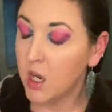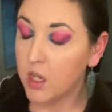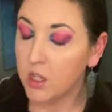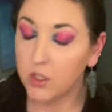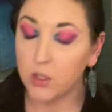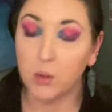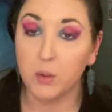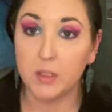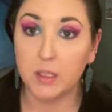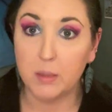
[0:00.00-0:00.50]

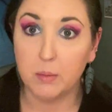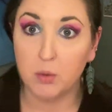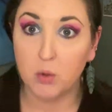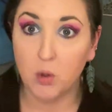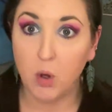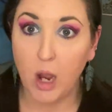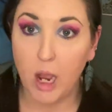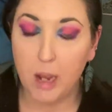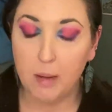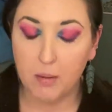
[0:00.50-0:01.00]
so a
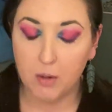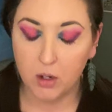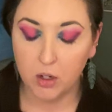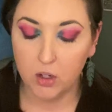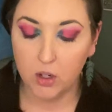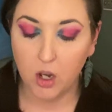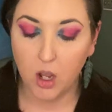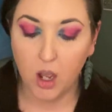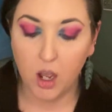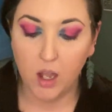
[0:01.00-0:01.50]
subscriber,
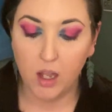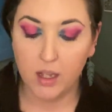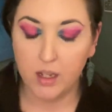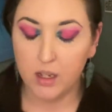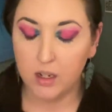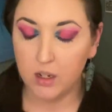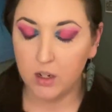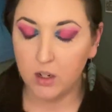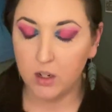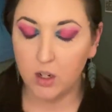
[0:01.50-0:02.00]
not,
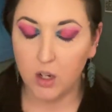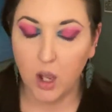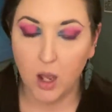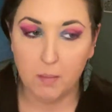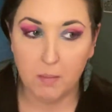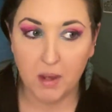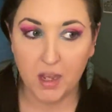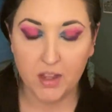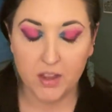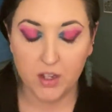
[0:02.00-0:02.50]

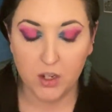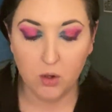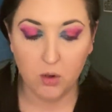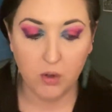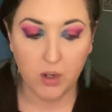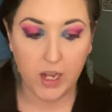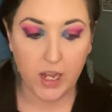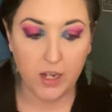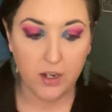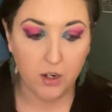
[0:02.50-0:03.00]
not by the
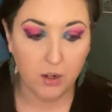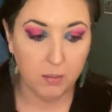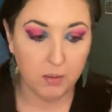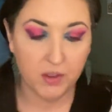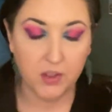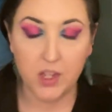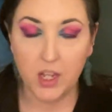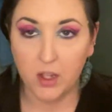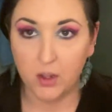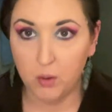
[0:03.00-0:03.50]
creator,
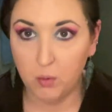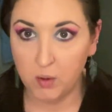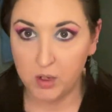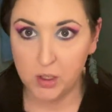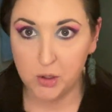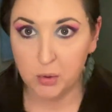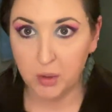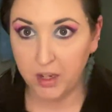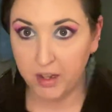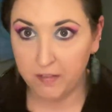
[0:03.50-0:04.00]
but the other
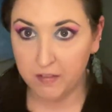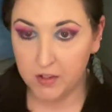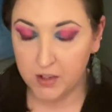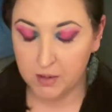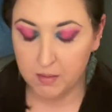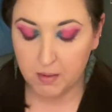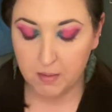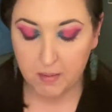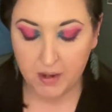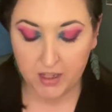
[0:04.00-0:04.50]
ones were given
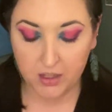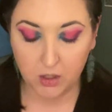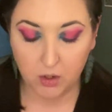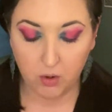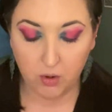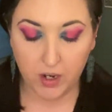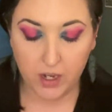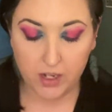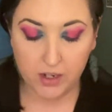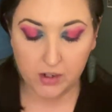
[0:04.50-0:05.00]
to me by the
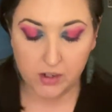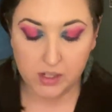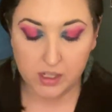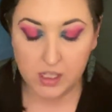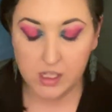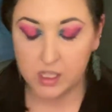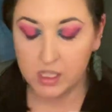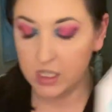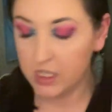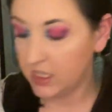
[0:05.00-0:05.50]
creators.
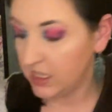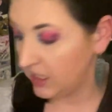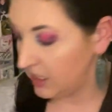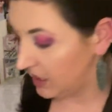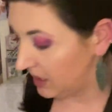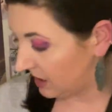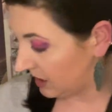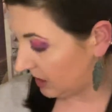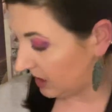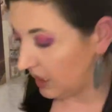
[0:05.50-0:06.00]
This
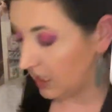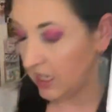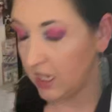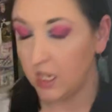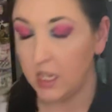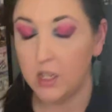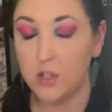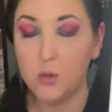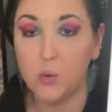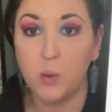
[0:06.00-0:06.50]
is
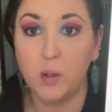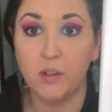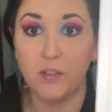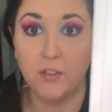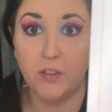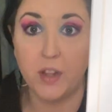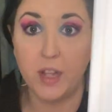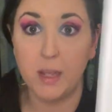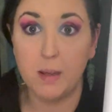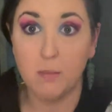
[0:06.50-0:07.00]
the Twin
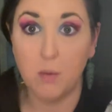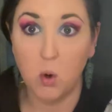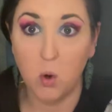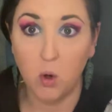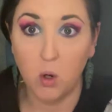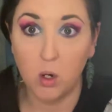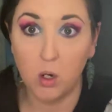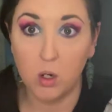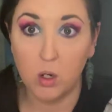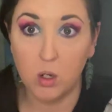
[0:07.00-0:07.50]
Flame
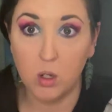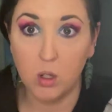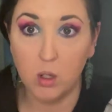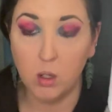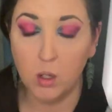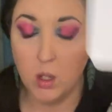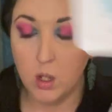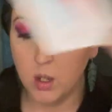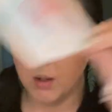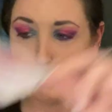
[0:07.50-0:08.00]

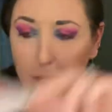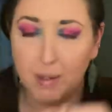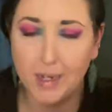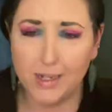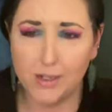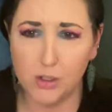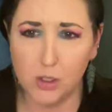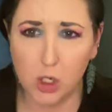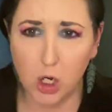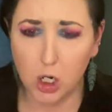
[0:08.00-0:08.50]
Oracle
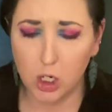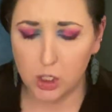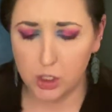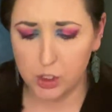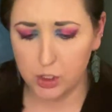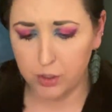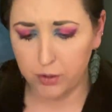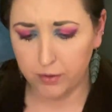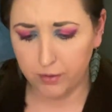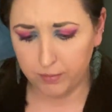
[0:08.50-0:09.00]
by
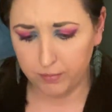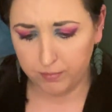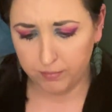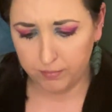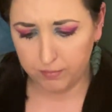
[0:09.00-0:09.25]
Dr.